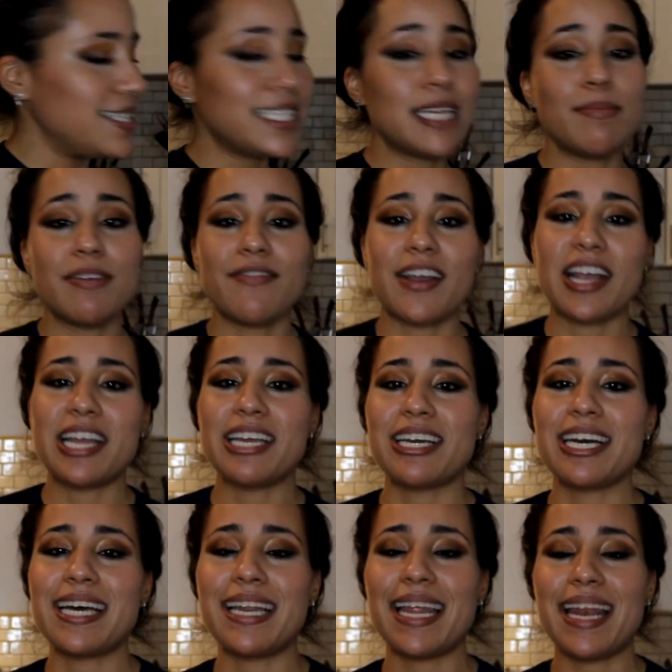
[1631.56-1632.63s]
gonna be very good,
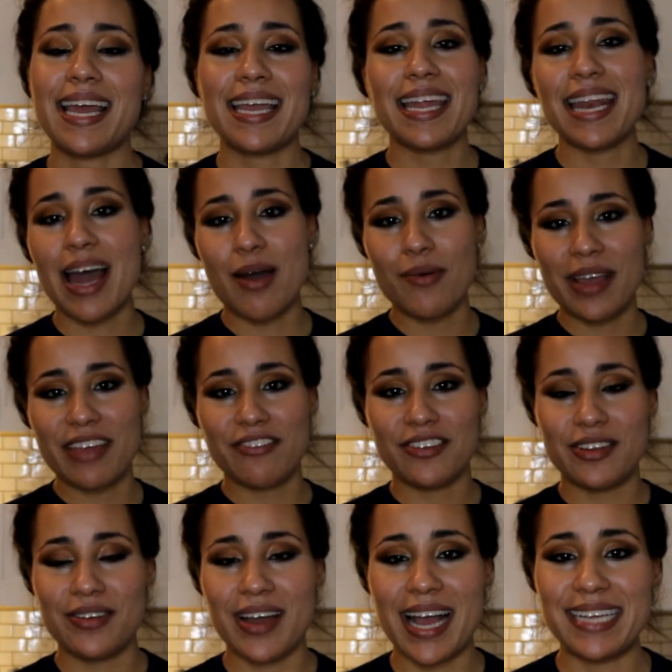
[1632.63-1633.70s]
and I cannot wait for
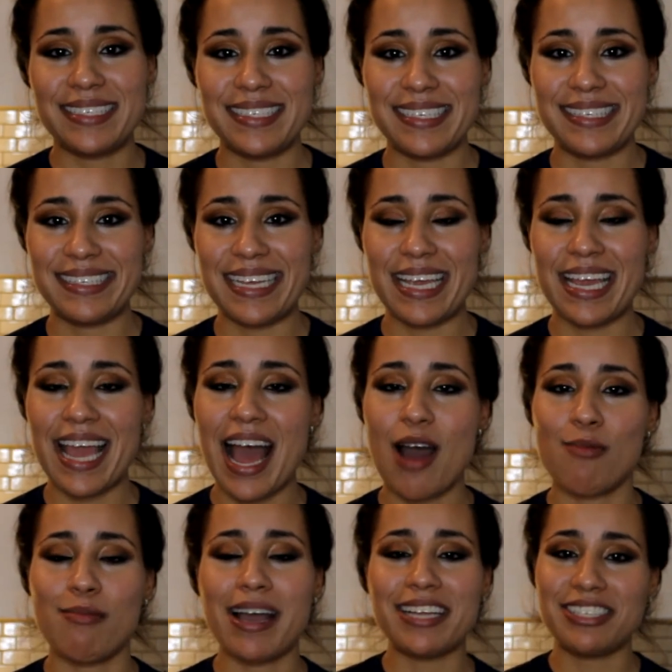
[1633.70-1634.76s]
you guys to see
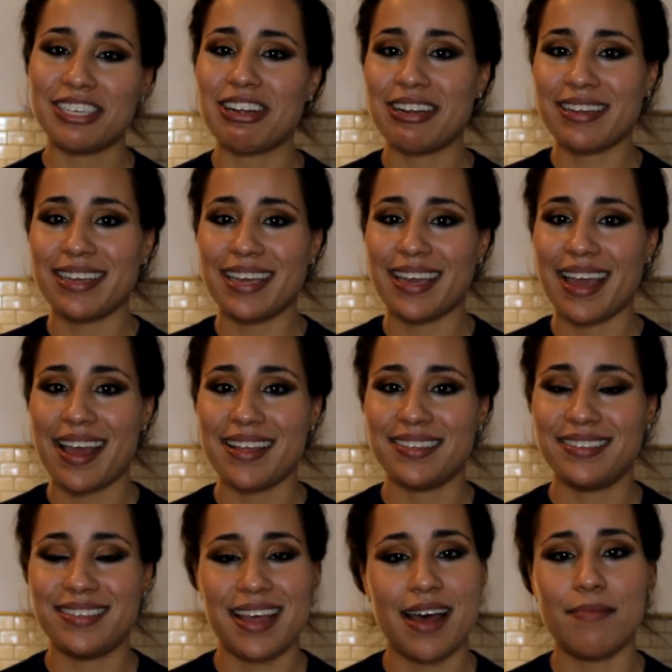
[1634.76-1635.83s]
how my turkey
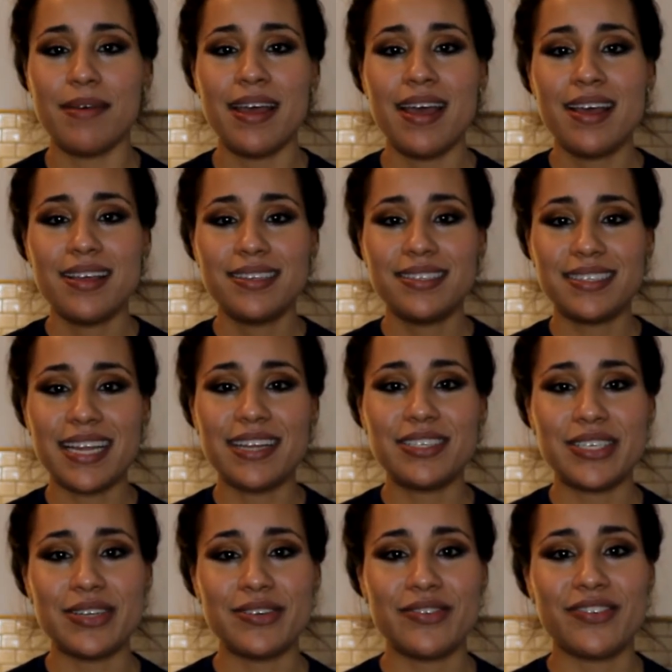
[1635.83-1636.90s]
ends up. Stay
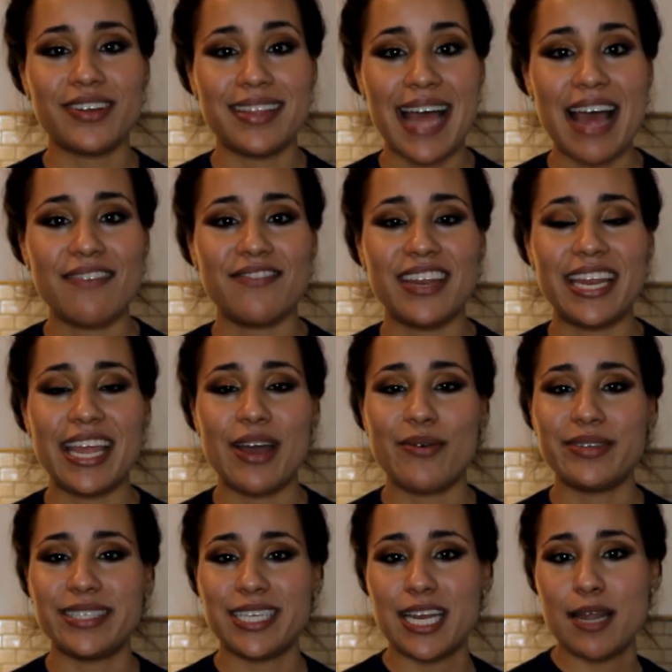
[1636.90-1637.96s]
tuned for that video.
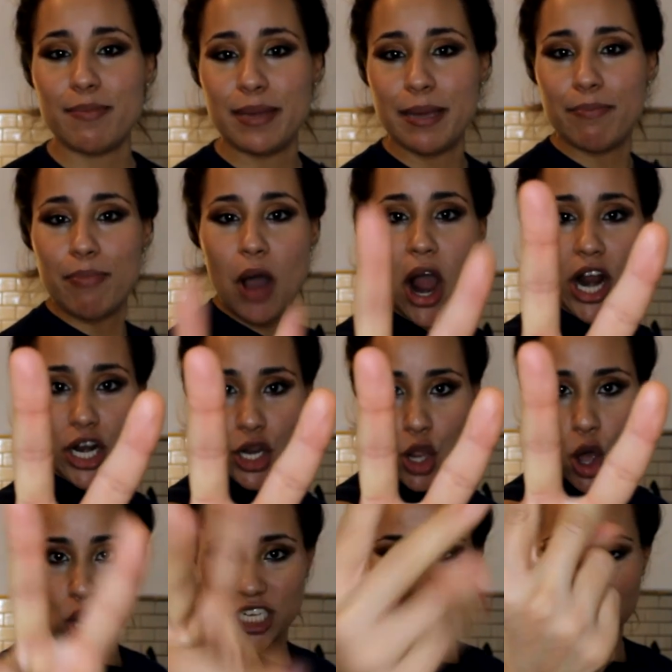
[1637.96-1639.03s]
It's gonna be part
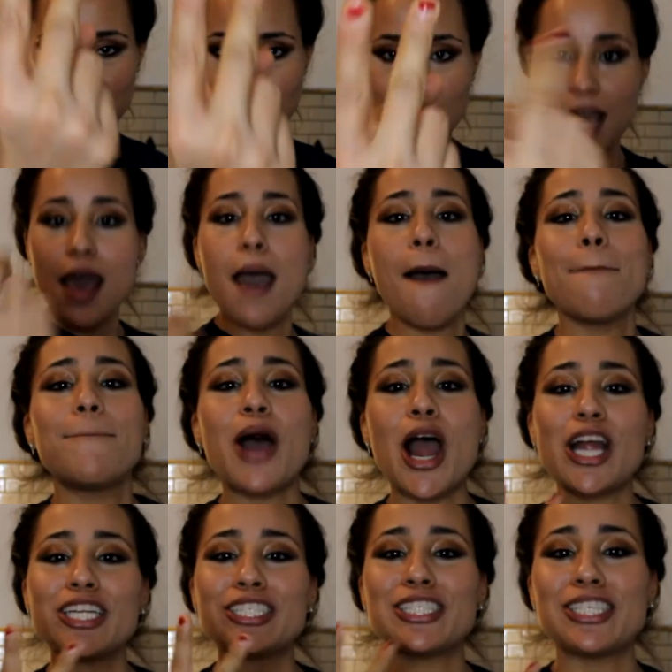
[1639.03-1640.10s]

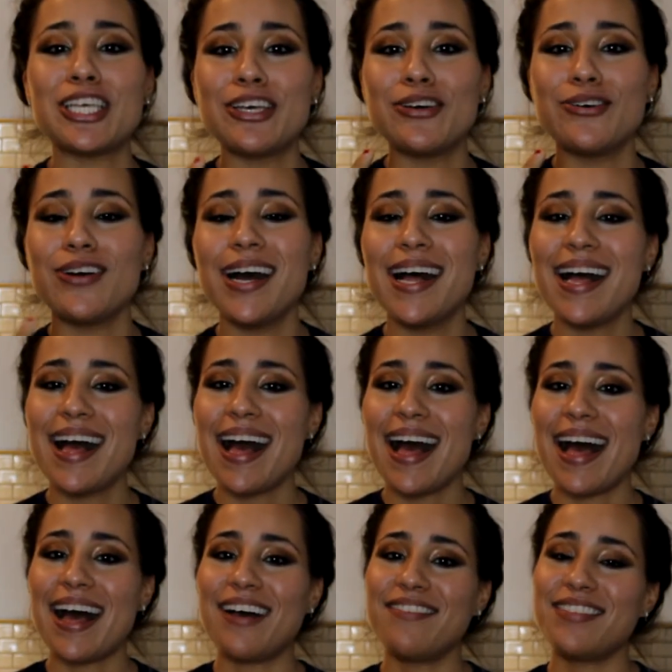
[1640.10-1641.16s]
2
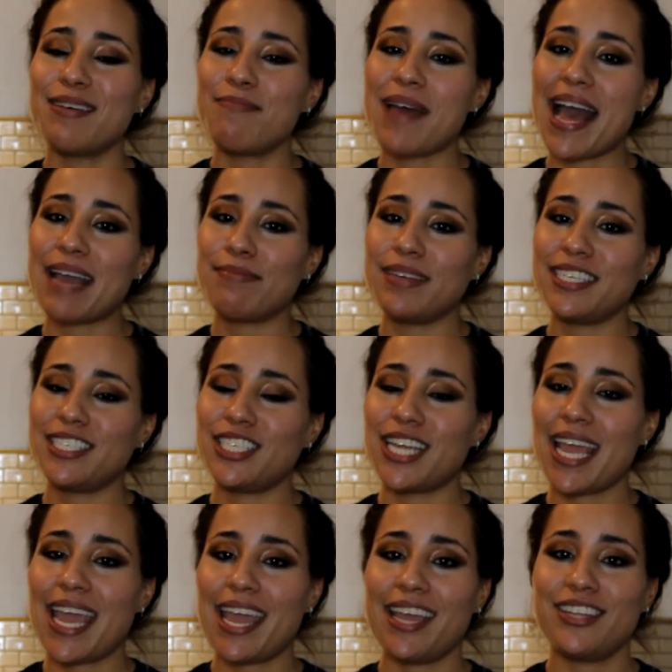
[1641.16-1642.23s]
of the Bagby
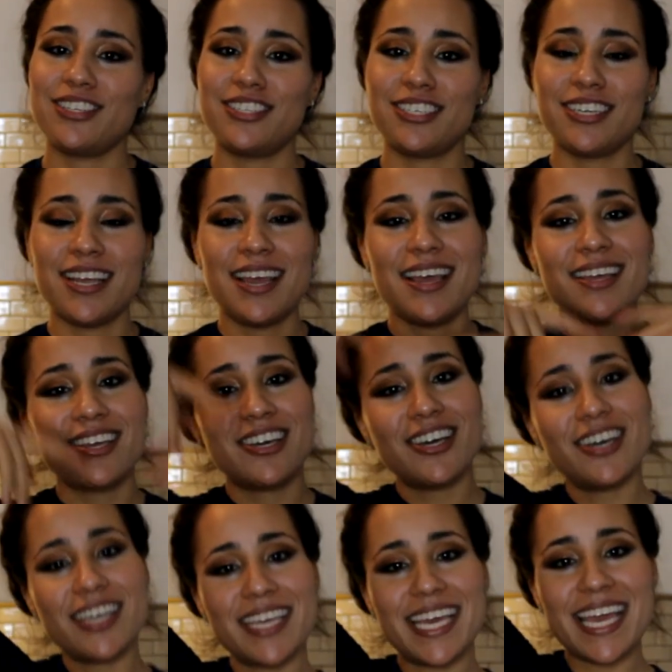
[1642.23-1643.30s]
Change
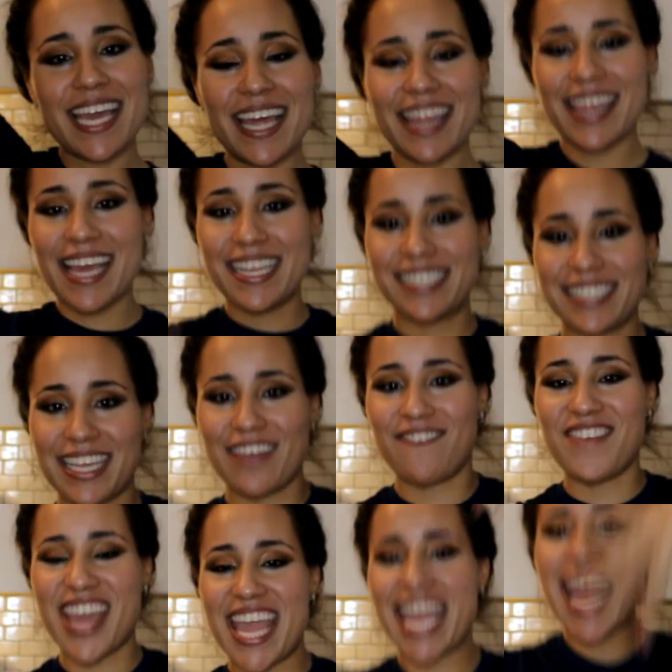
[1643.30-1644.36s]
Cooking
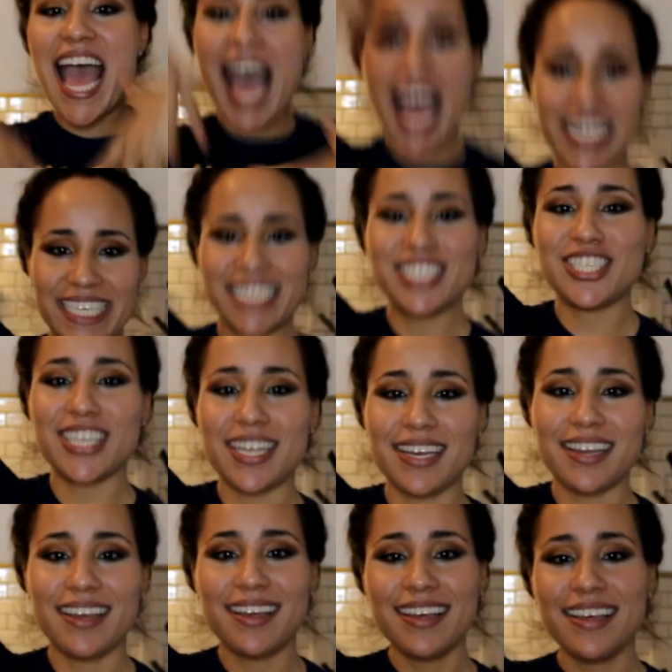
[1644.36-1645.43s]
Thanksgiving
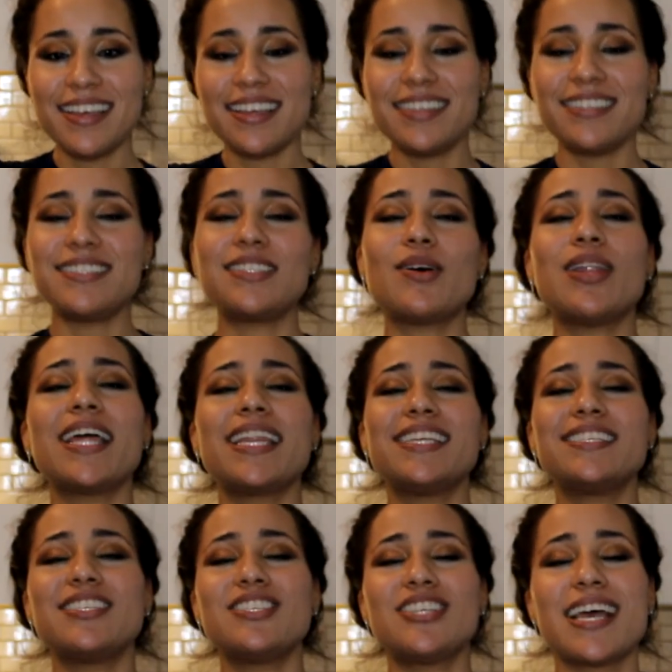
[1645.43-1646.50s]
edition. So
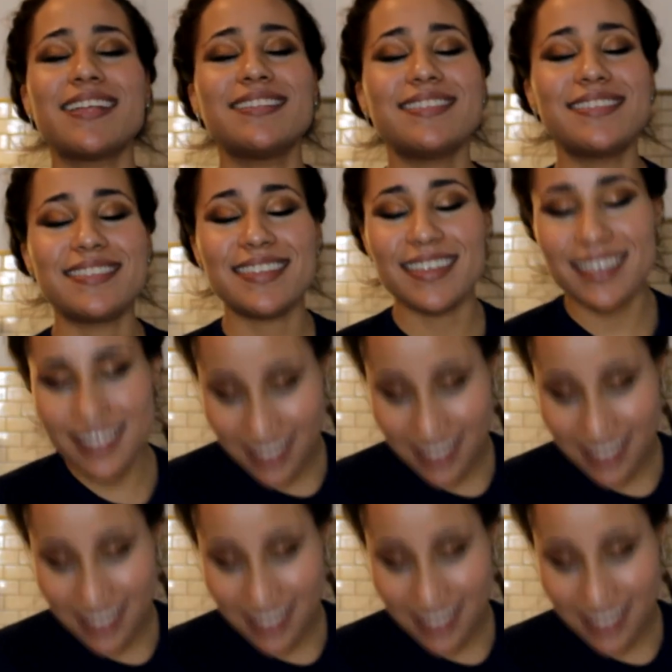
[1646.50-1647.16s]
ladies and gents,